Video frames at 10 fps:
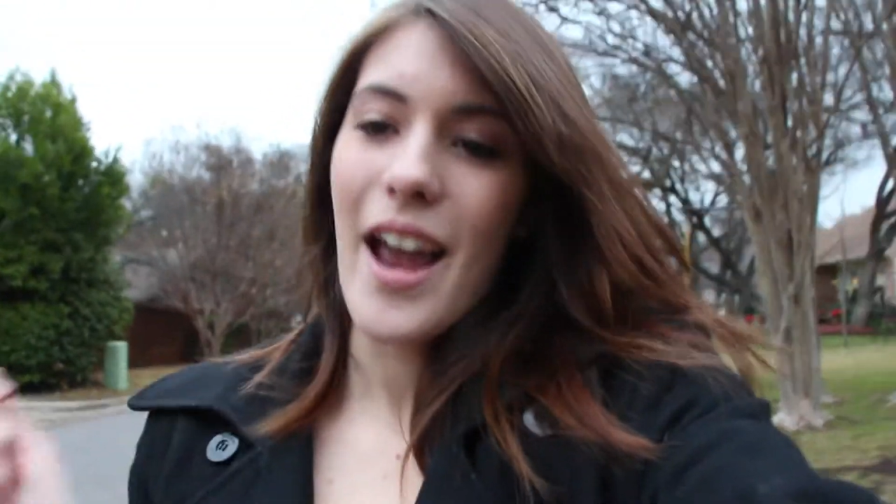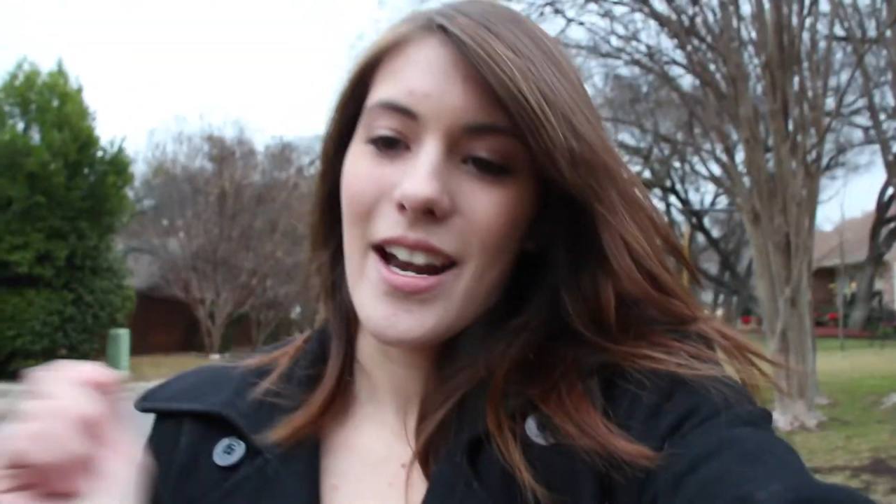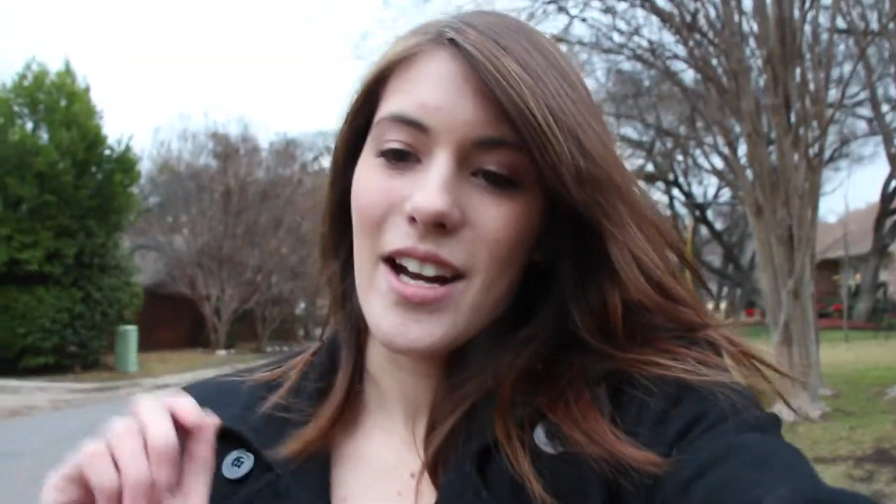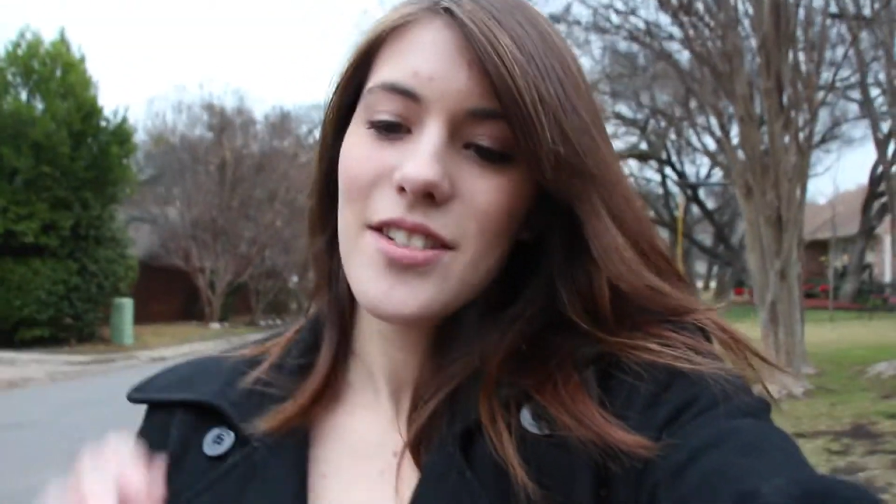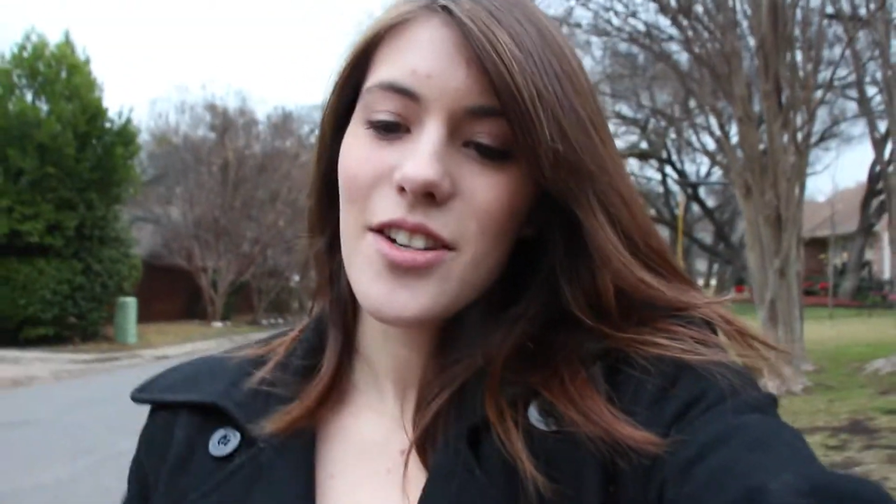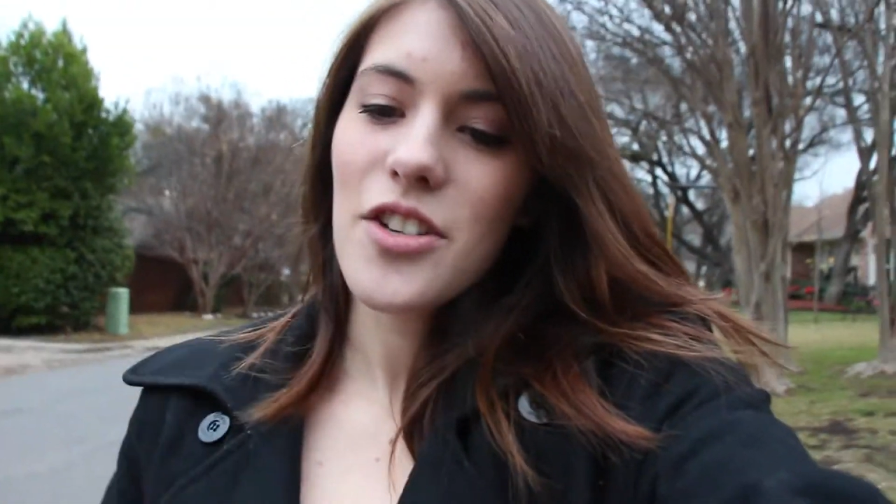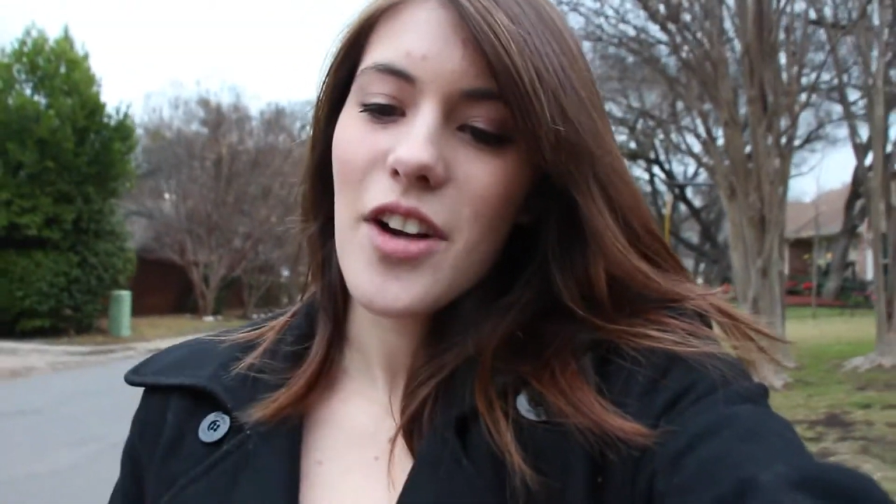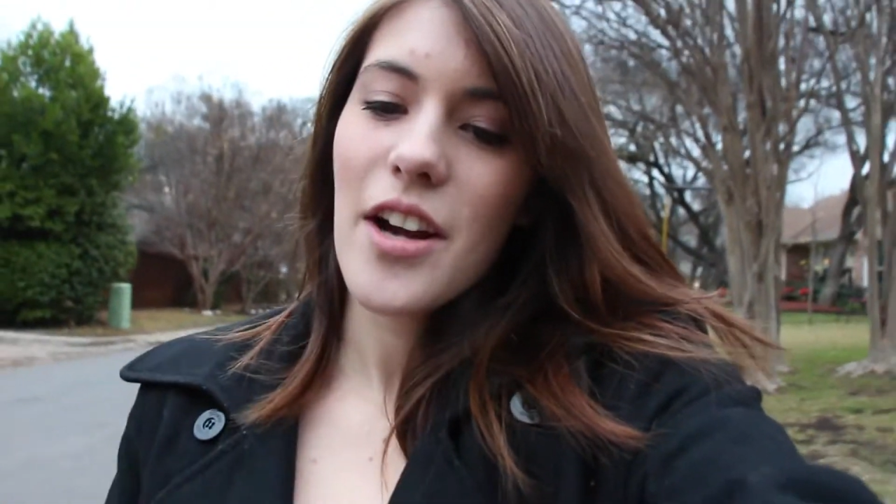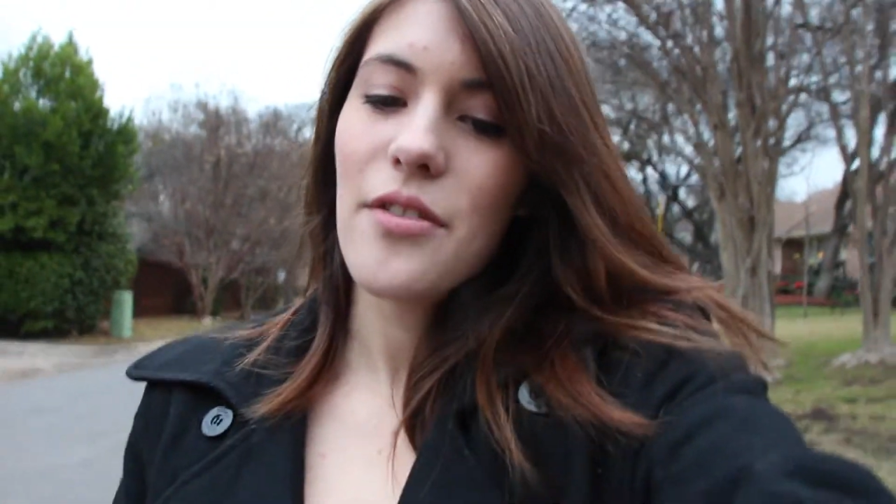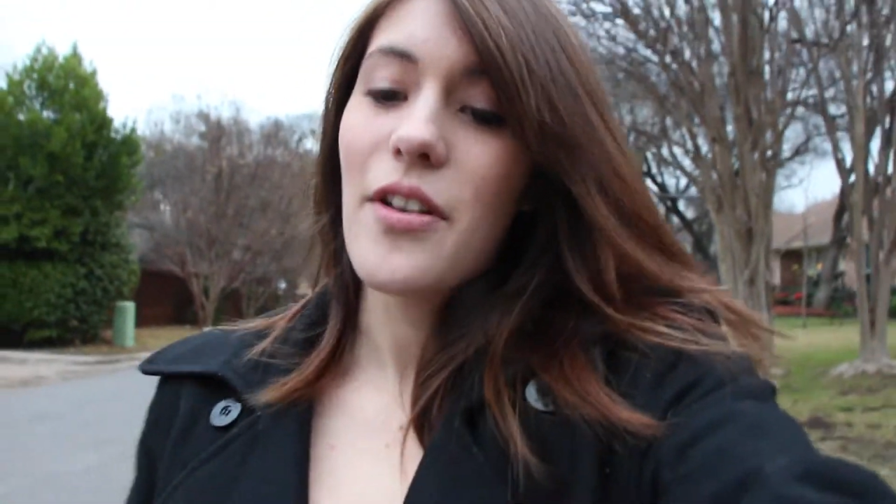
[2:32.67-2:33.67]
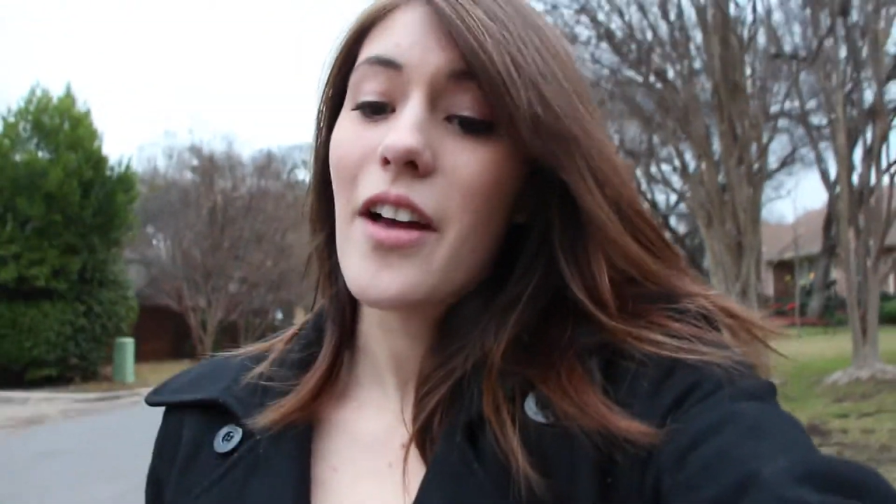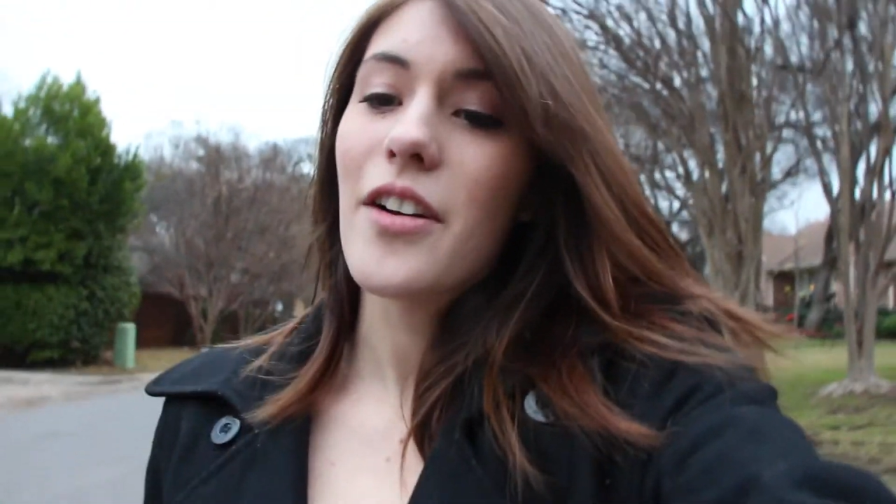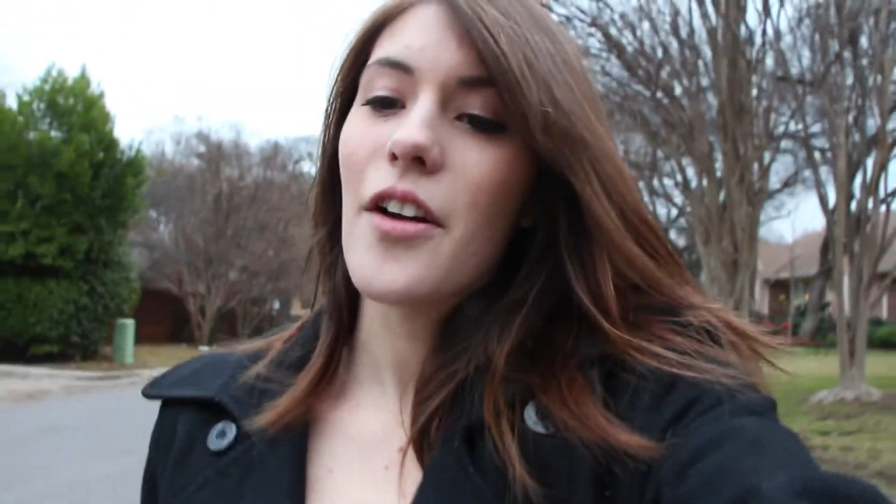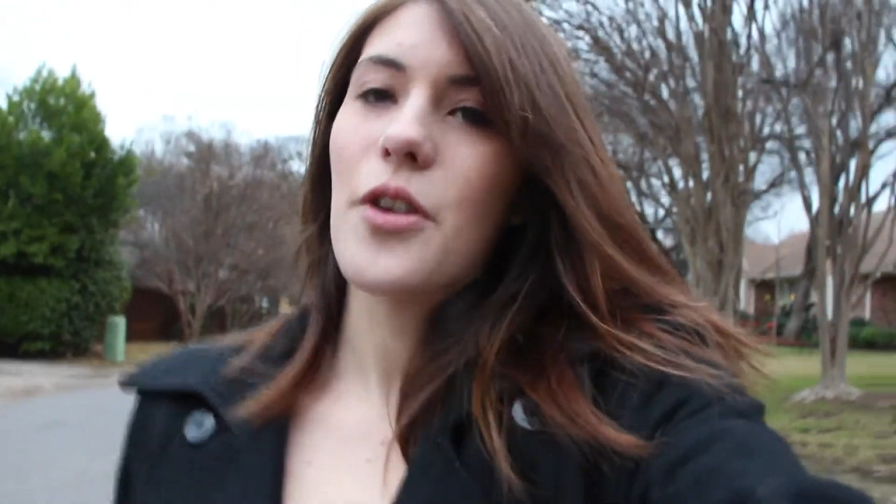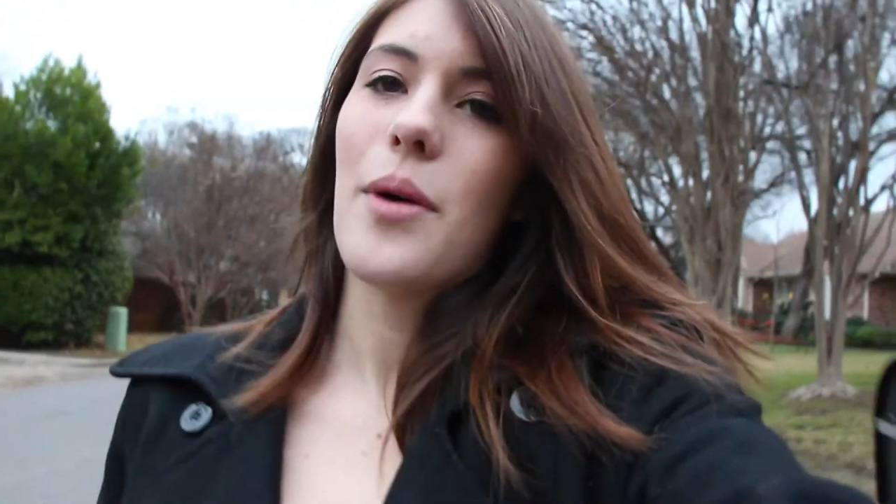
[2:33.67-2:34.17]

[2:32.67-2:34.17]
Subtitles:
and I start trying to fill out all the